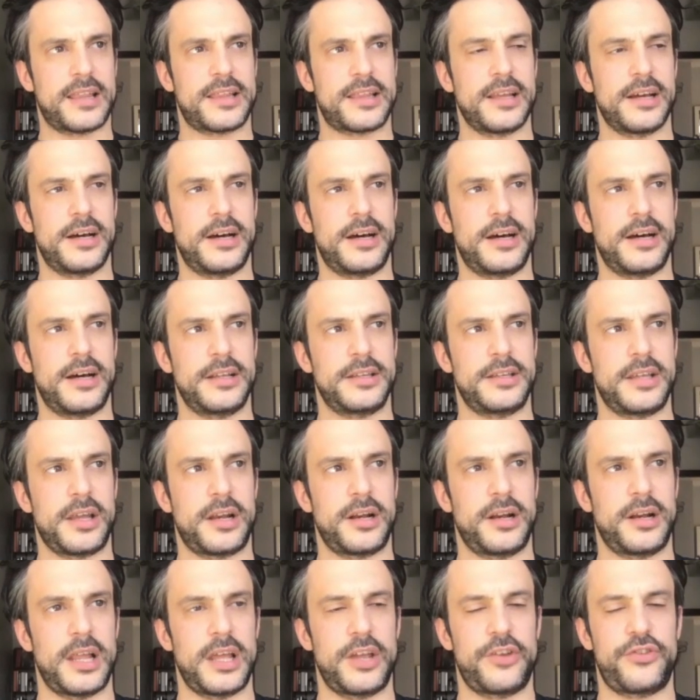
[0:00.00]
the the
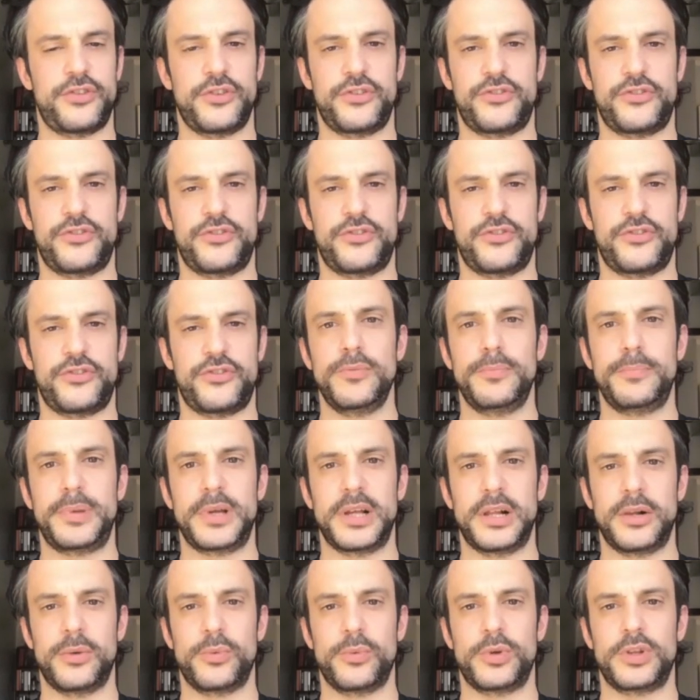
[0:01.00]
relationship that
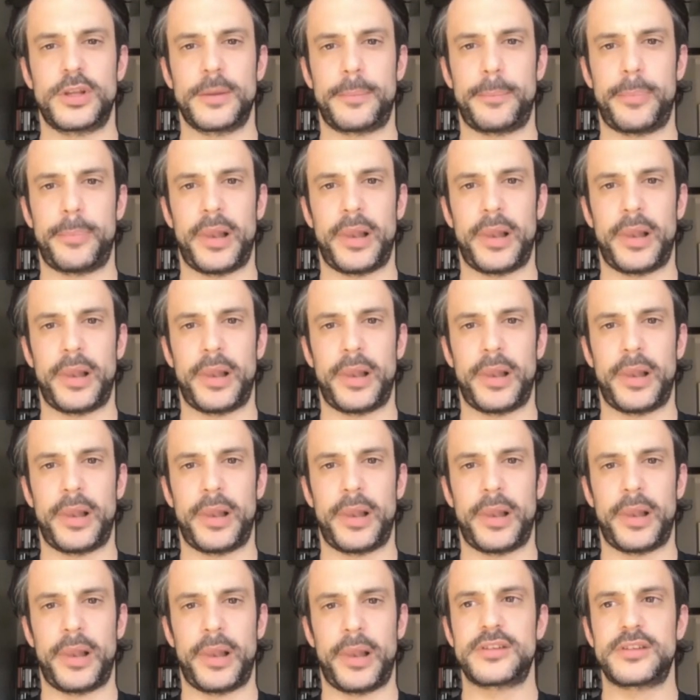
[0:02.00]
you build with the
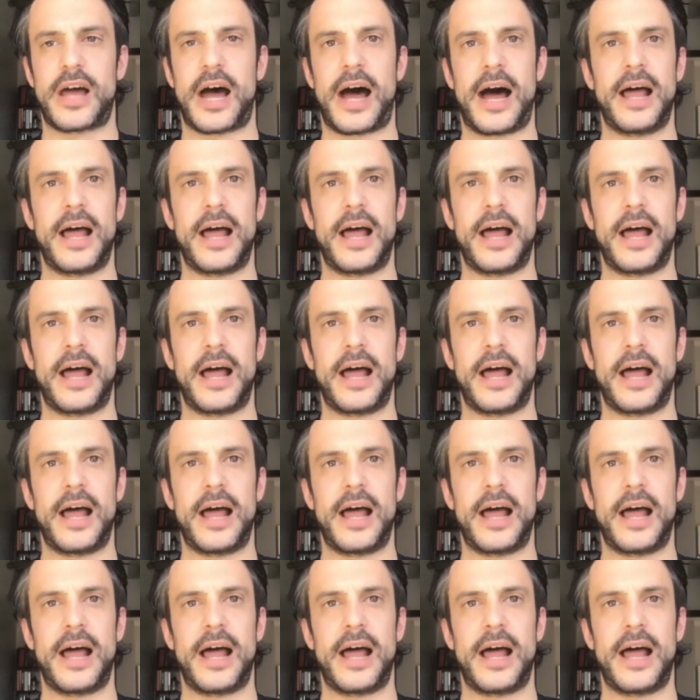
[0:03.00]
players.